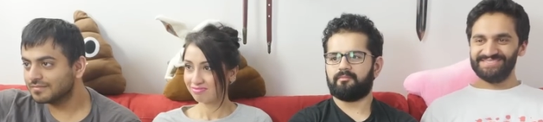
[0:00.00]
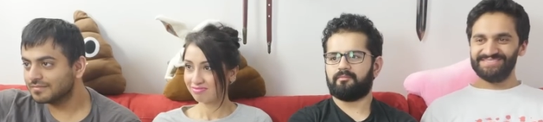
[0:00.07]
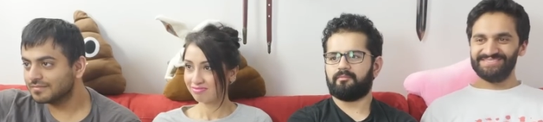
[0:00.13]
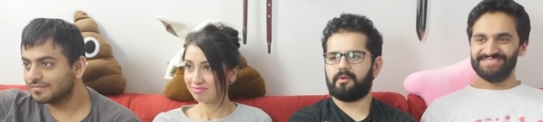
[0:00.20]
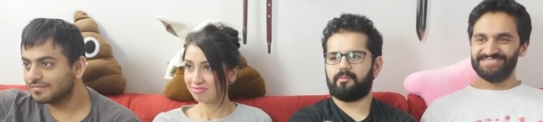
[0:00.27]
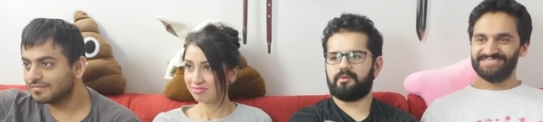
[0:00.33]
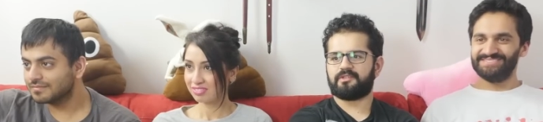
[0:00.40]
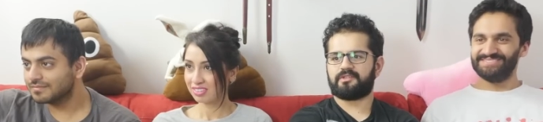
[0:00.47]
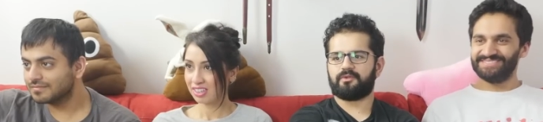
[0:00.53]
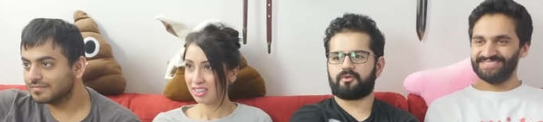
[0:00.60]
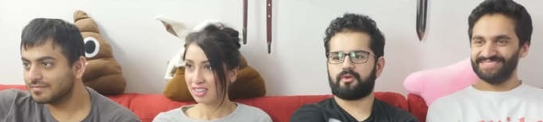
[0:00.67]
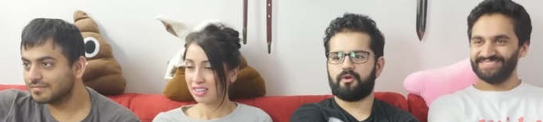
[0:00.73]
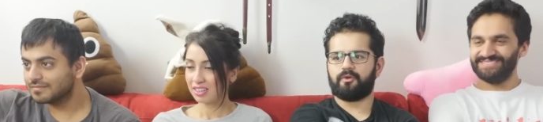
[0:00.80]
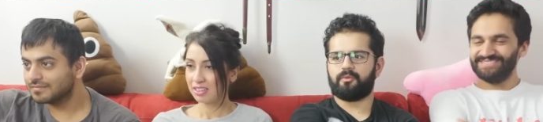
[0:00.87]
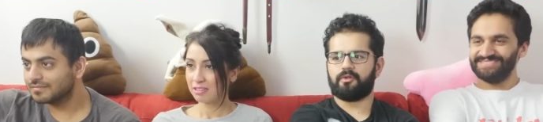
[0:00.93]
Speaker 1: Maybe
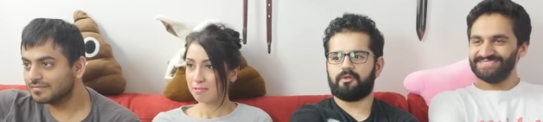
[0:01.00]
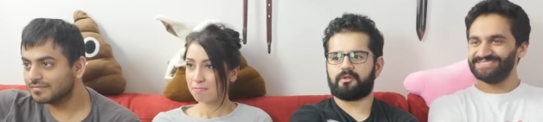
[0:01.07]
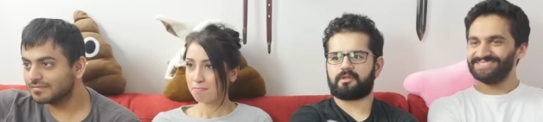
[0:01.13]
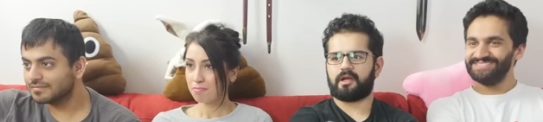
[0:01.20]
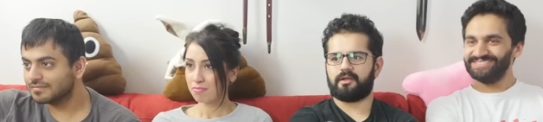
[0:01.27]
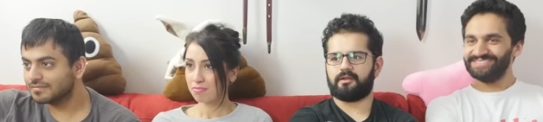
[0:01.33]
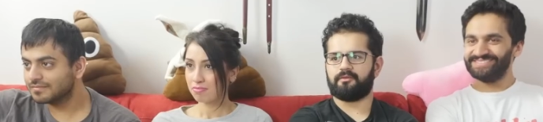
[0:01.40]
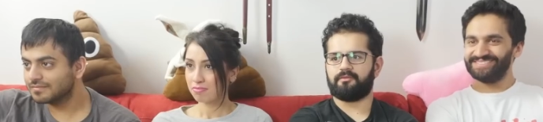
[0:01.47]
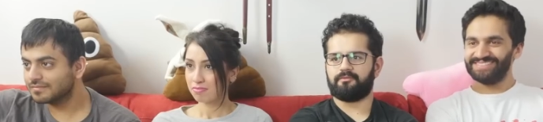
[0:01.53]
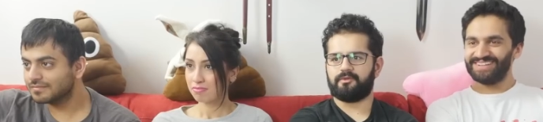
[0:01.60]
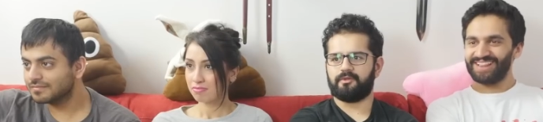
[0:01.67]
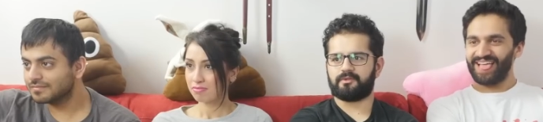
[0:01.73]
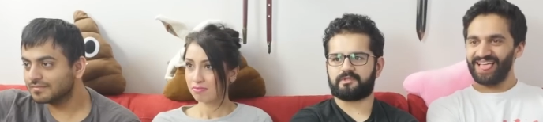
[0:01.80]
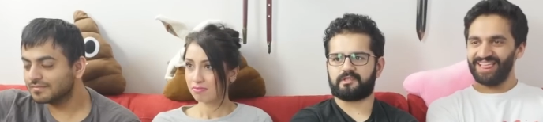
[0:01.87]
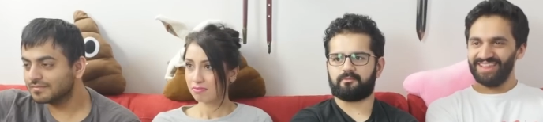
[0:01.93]
Zuko will kind
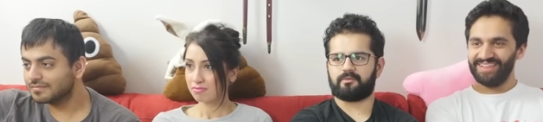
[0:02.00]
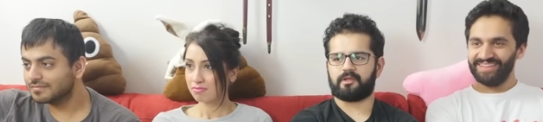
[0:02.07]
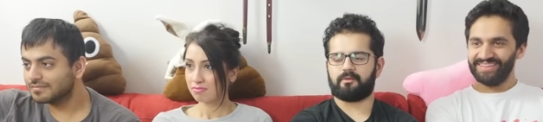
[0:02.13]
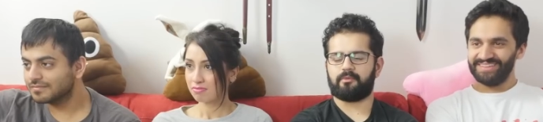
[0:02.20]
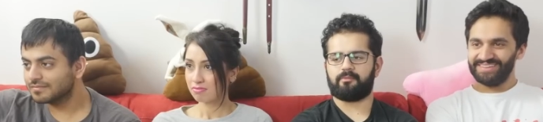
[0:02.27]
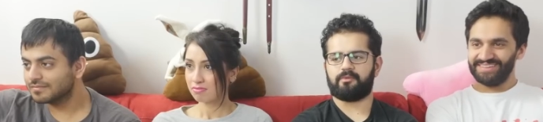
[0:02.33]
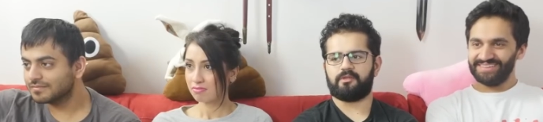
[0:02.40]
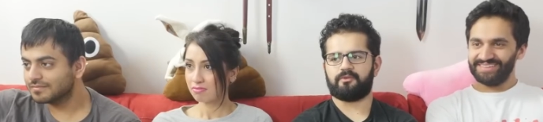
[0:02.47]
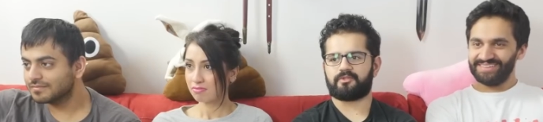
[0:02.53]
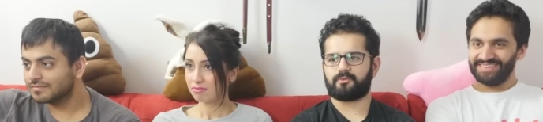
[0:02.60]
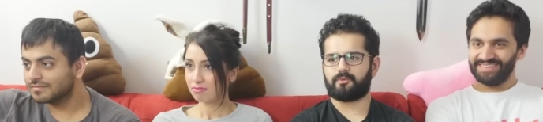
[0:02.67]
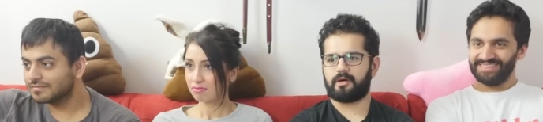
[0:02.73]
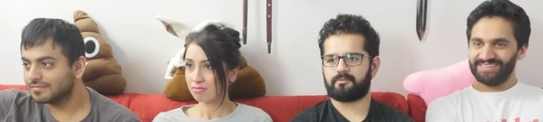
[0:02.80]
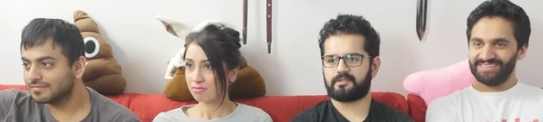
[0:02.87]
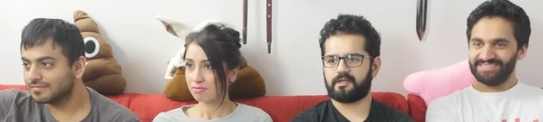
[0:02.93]
of do something and maybe he'll
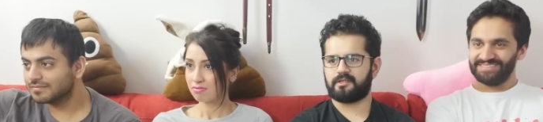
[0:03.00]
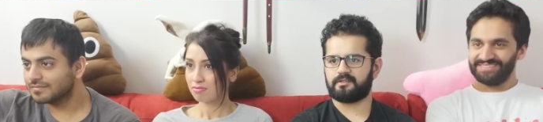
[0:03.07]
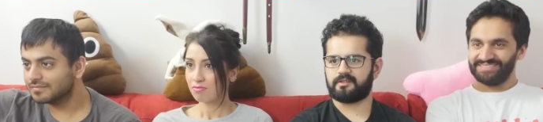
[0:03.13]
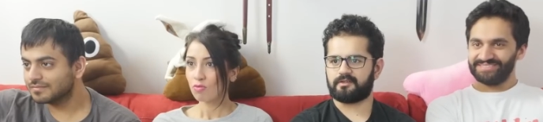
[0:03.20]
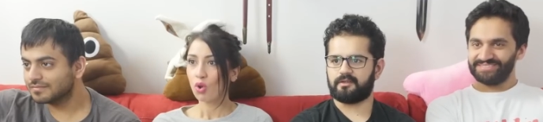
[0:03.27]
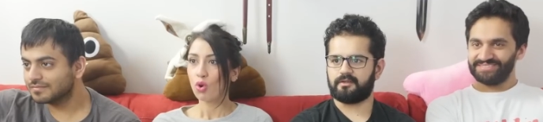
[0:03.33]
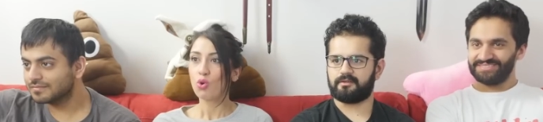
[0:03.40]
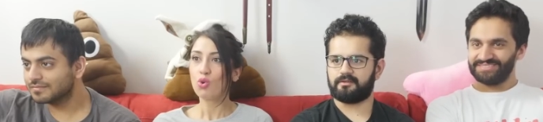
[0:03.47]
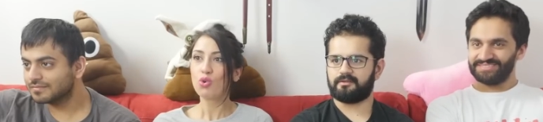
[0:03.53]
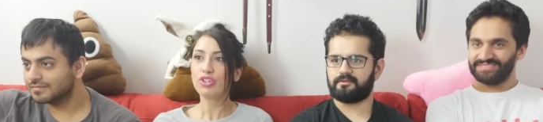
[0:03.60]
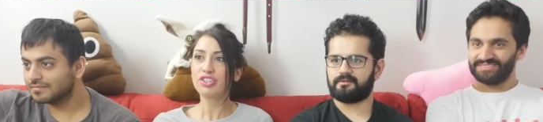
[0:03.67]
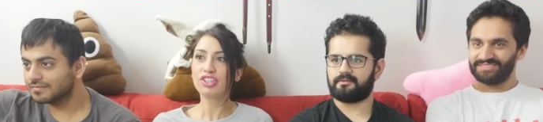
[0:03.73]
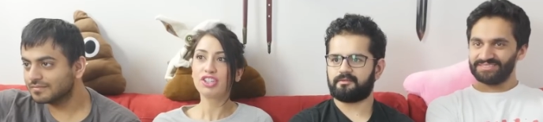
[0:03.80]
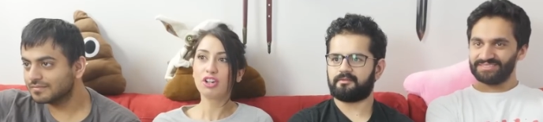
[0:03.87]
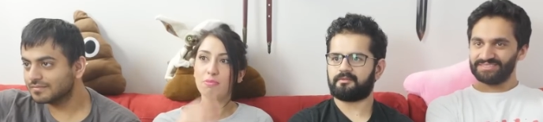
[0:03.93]
swap sides at the end.
Speaker 2: Oh,
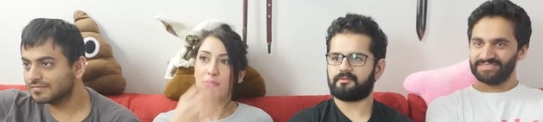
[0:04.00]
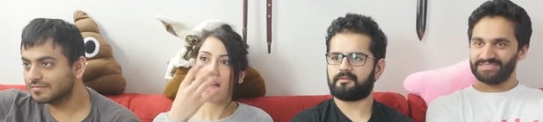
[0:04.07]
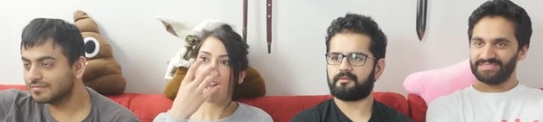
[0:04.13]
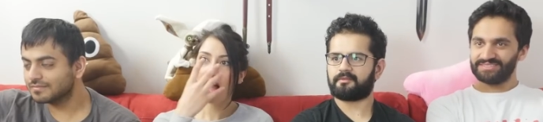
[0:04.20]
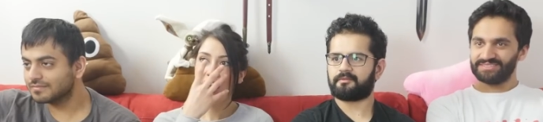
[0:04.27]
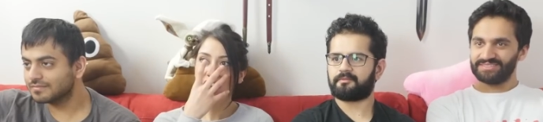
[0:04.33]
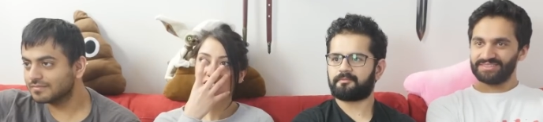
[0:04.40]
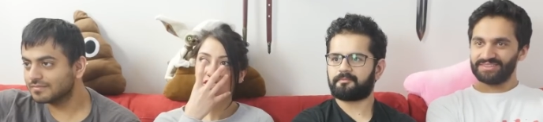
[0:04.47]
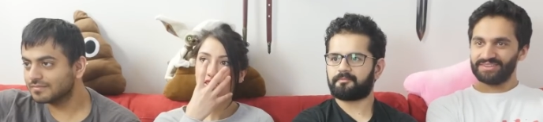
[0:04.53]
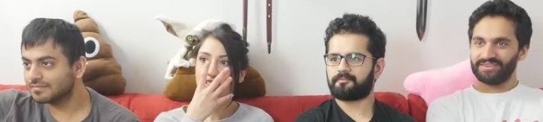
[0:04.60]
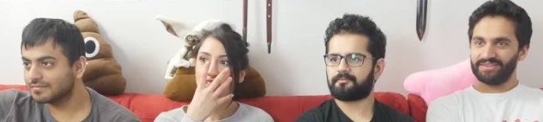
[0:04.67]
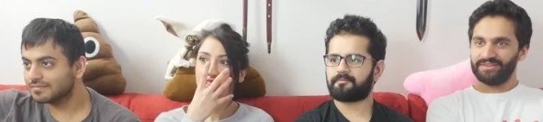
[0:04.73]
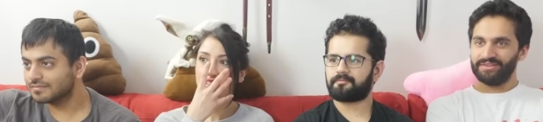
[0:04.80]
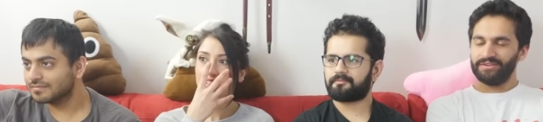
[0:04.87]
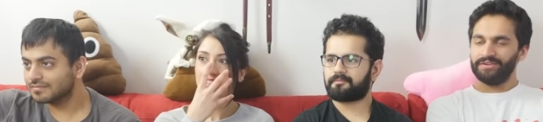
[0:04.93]
do you see their
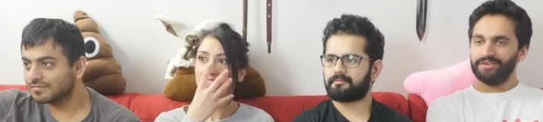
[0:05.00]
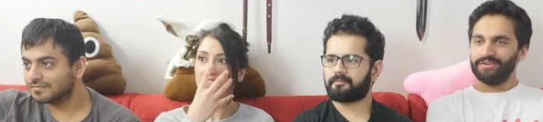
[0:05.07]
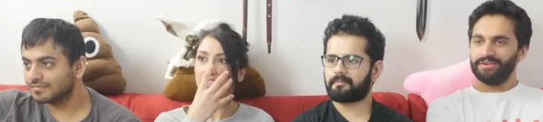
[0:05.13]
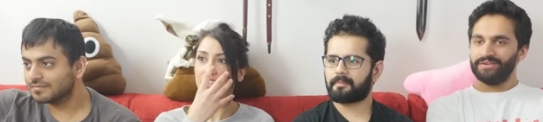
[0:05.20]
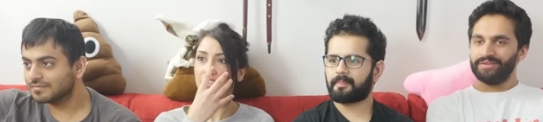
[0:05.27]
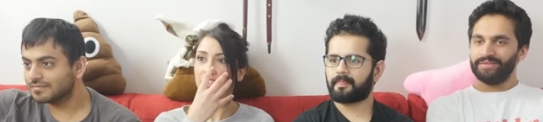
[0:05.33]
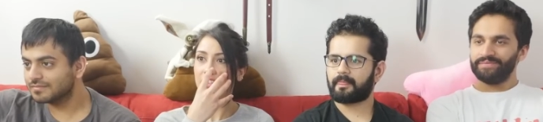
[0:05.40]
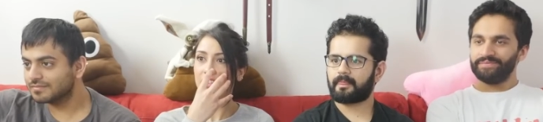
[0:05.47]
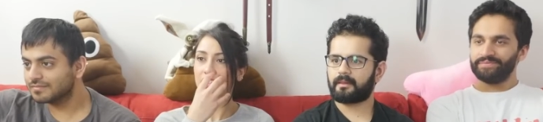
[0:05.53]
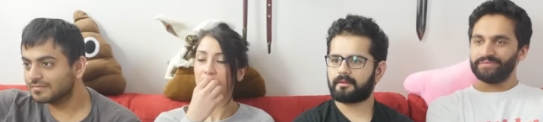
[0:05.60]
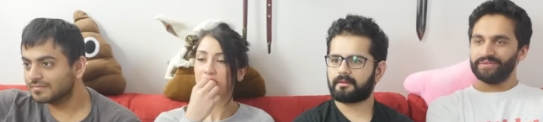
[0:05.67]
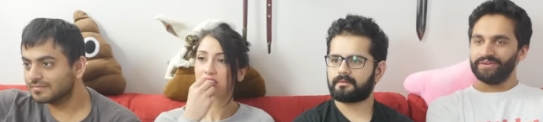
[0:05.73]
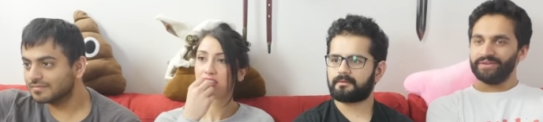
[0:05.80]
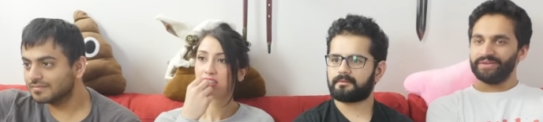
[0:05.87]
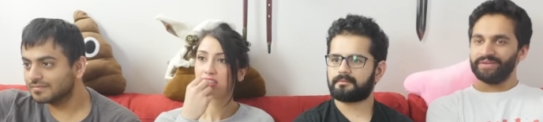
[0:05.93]
masks?
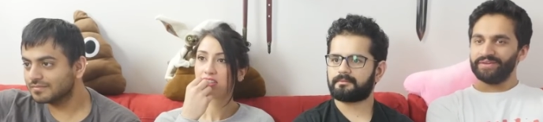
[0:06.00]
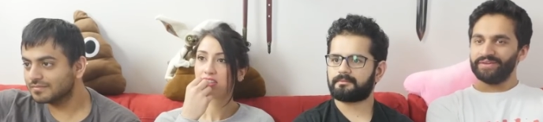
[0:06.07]
Speaker 1: Yeah.